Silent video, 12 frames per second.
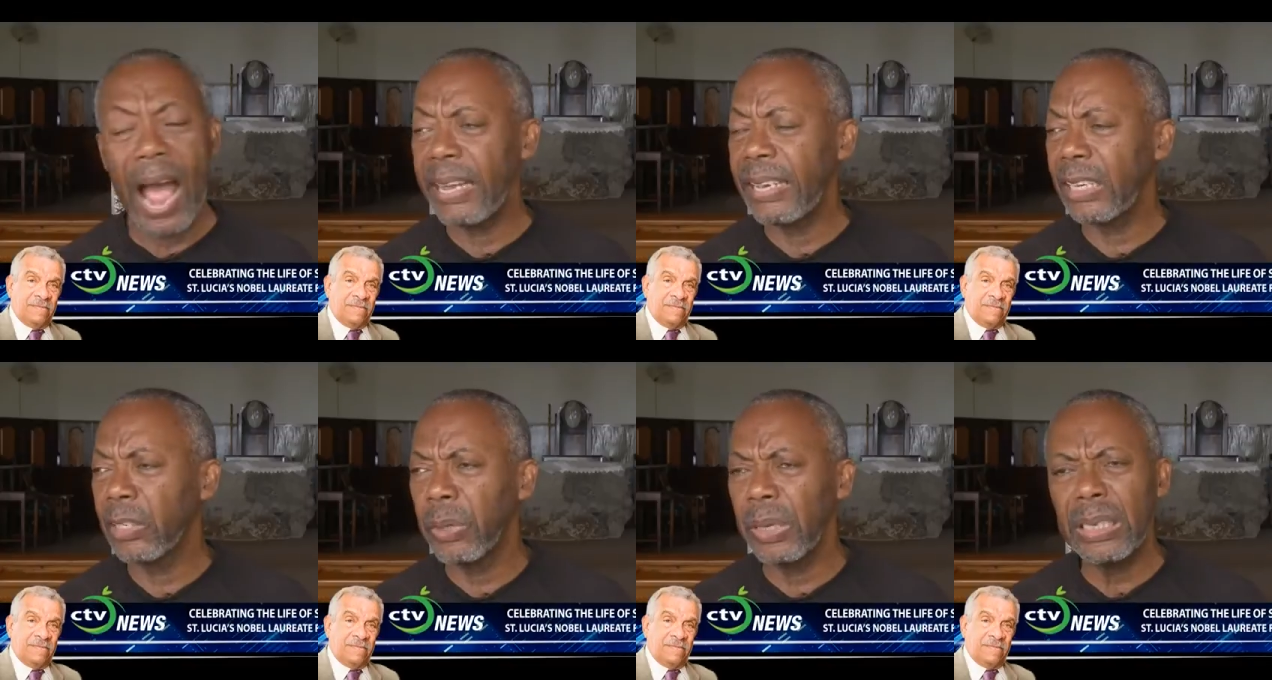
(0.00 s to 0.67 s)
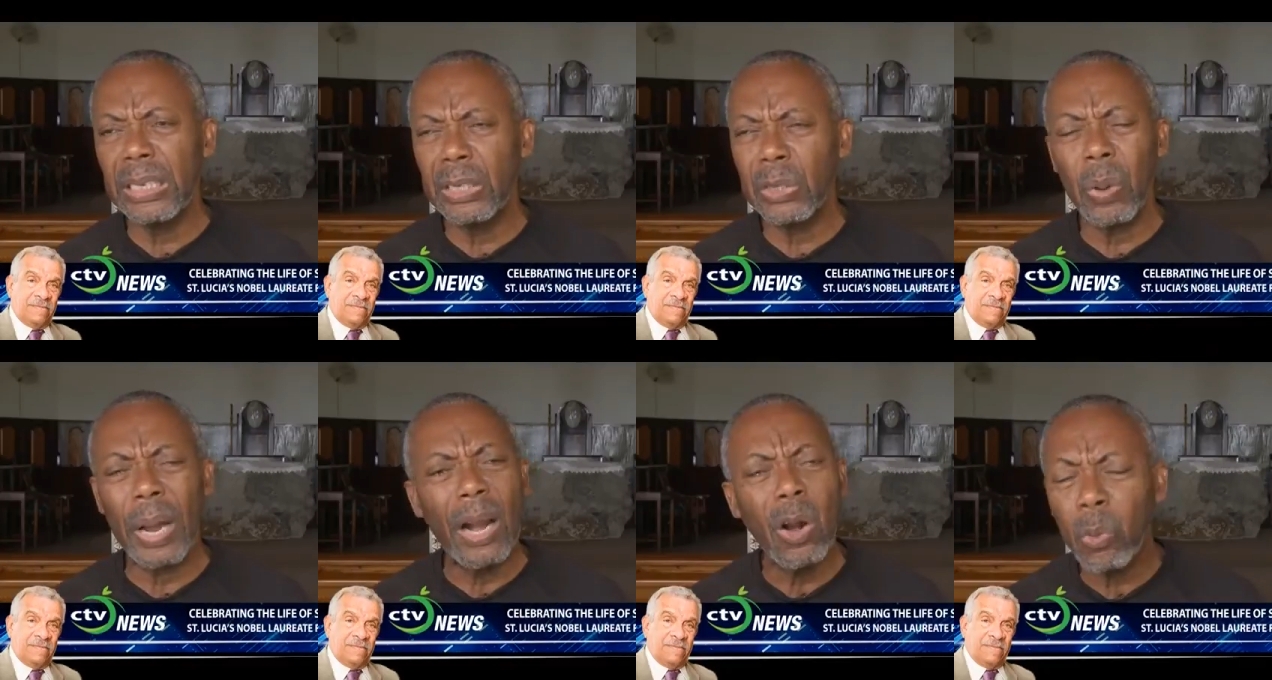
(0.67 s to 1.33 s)
Speaker 1: And he has written so
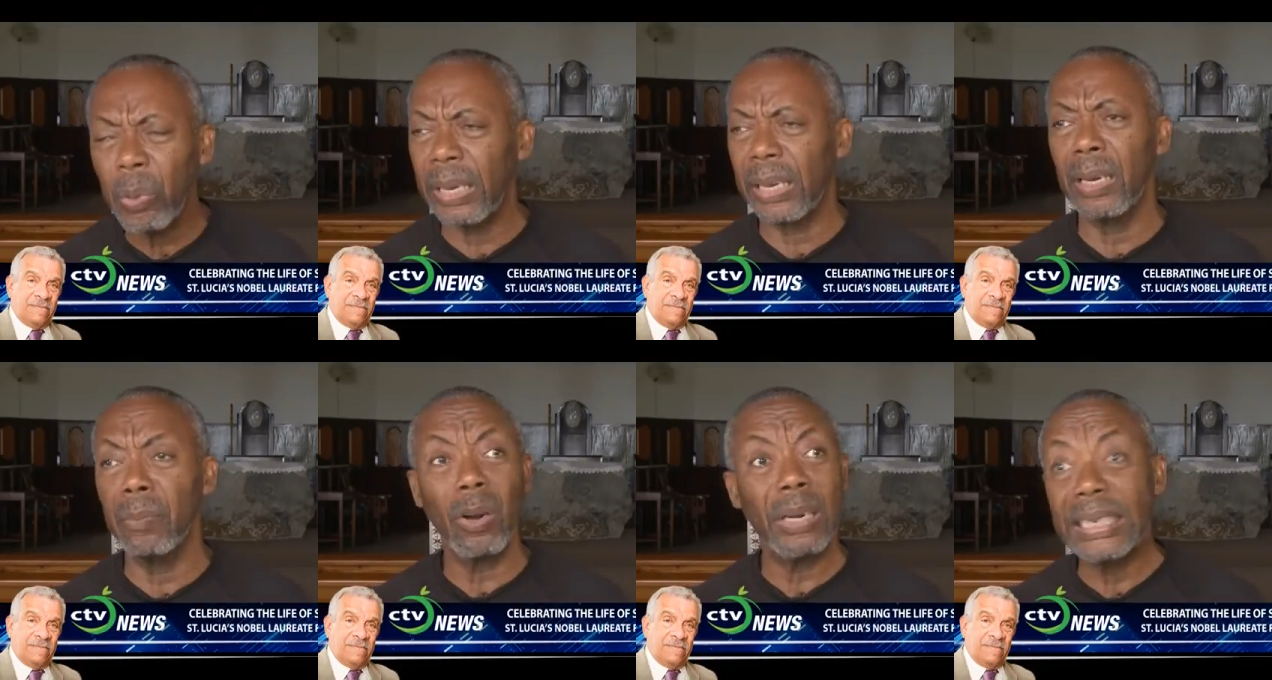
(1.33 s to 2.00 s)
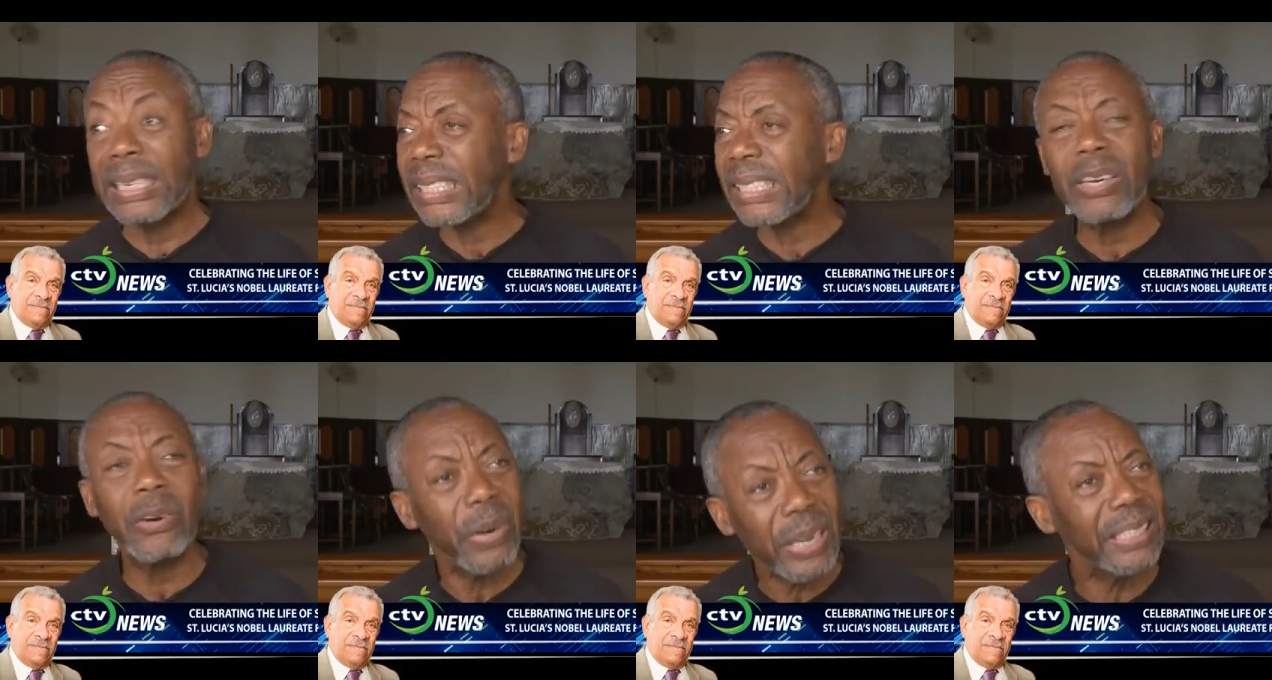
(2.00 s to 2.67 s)
eloquently about the
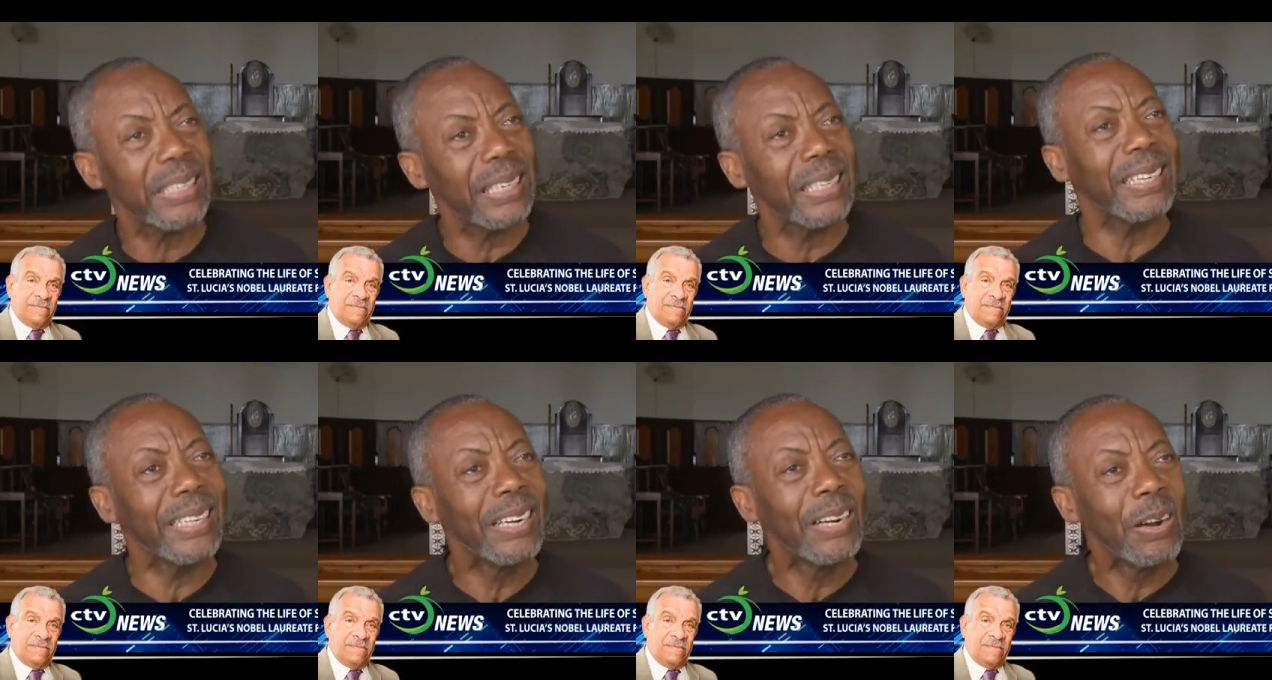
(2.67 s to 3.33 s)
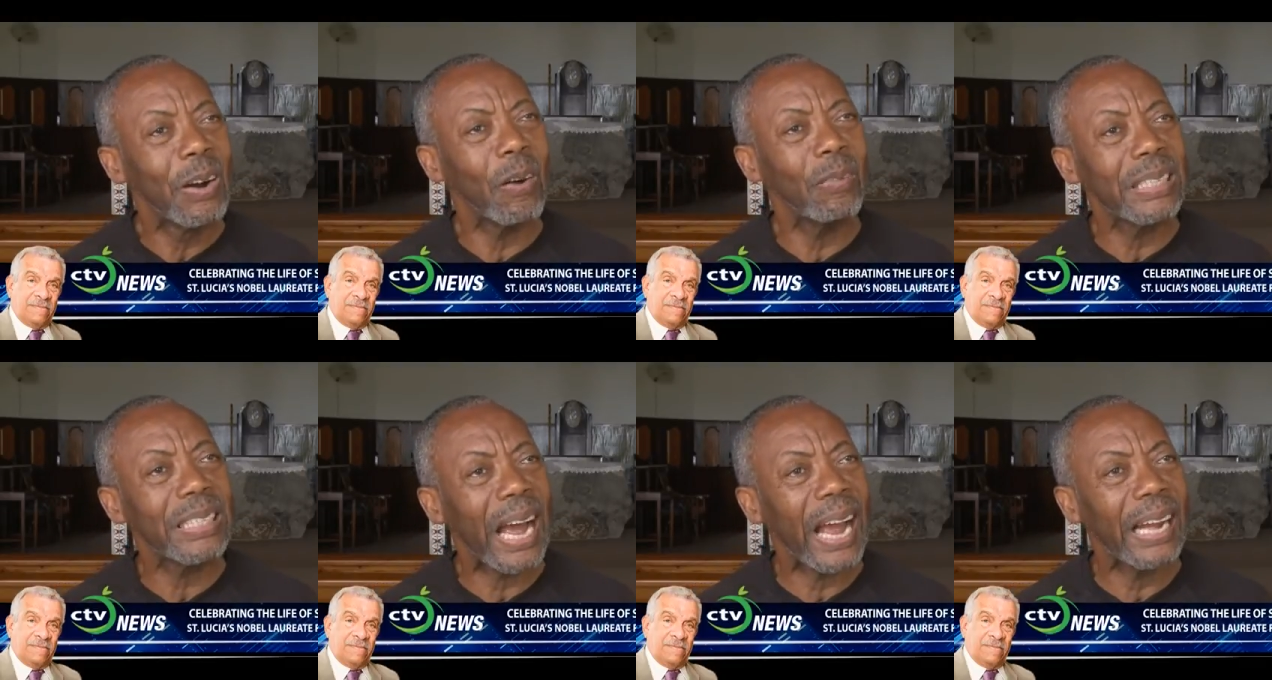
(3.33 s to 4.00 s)
desecration of this
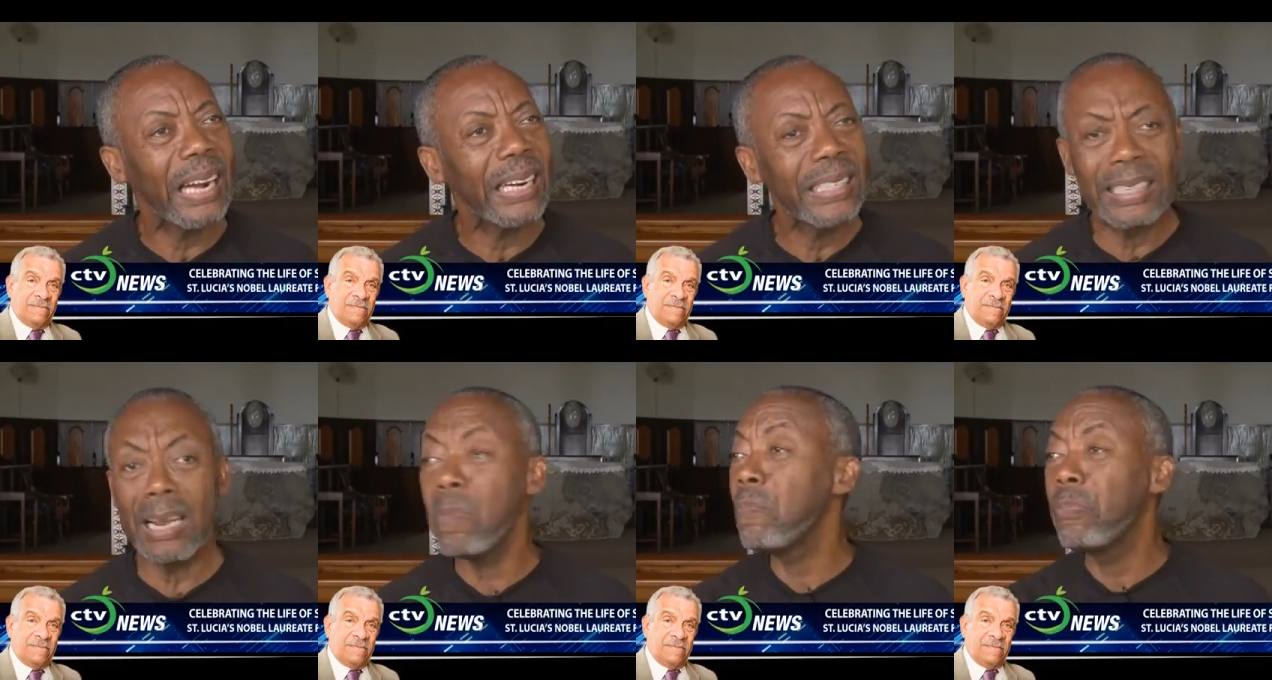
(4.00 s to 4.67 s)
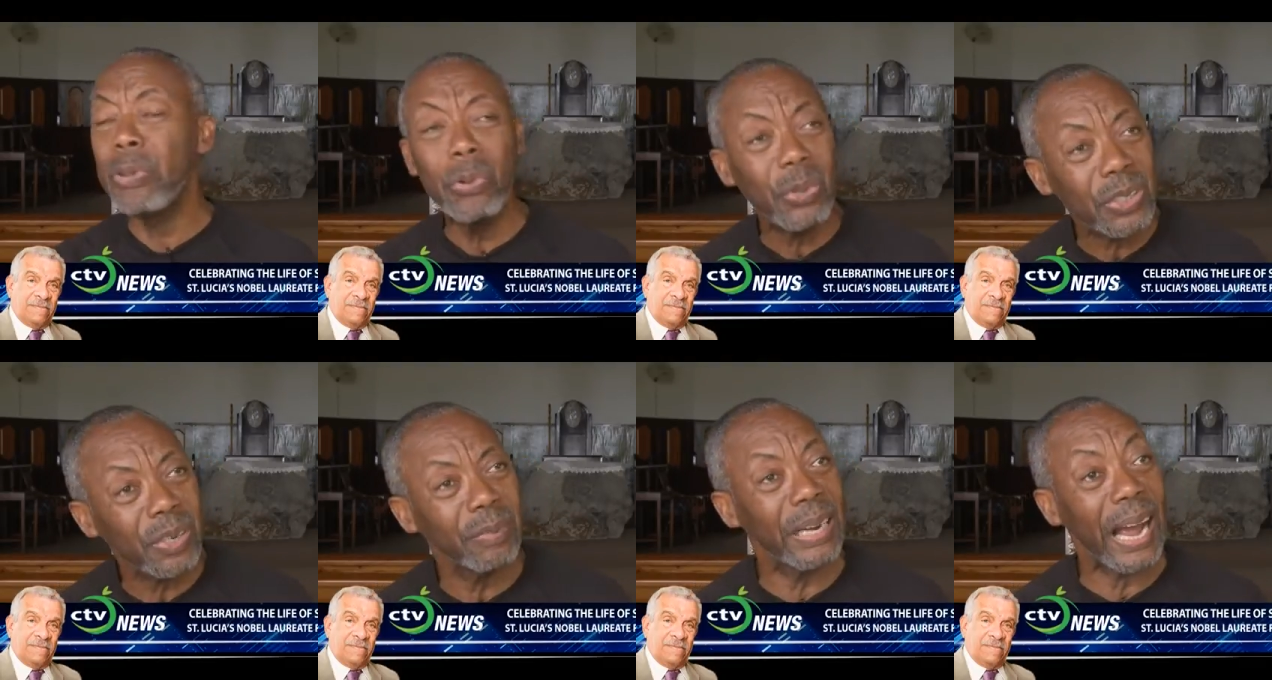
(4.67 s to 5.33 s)
island, the abuse of the